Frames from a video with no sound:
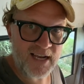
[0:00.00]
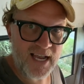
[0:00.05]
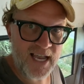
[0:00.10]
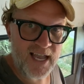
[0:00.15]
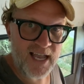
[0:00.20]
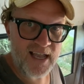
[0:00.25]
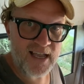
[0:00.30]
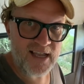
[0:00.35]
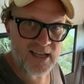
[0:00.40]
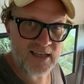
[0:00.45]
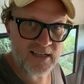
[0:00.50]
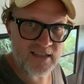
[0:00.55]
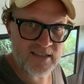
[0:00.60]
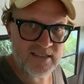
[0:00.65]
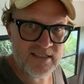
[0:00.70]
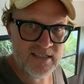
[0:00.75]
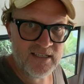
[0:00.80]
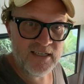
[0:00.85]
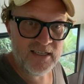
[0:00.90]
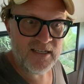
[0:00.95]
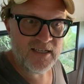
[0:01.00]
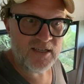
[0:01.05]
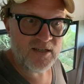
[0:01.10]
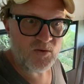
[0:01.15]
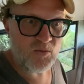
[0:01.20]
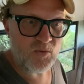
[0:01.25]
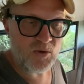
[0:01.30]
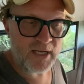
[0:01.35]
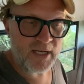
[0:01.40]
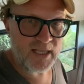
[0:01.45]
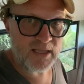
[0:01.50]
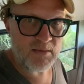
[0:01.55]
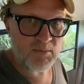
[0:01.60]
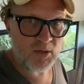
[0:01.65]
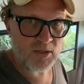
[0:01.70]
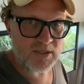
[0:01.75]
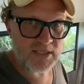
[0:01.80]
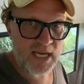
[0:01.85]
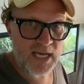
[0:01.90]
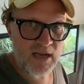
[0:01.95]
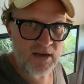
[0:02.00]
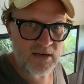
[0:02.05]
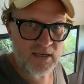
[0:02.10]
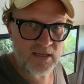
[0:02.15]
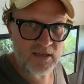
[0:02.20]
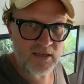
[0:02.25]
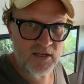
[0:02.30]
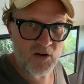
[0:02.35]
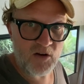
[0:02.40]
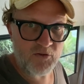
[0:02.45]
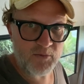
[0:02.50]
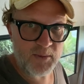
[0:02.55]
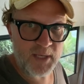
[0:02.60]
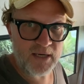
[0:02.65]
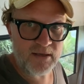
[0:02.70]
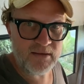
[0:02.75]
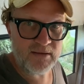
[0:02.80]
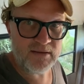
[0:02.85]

and we'll get the bolts out and go from there.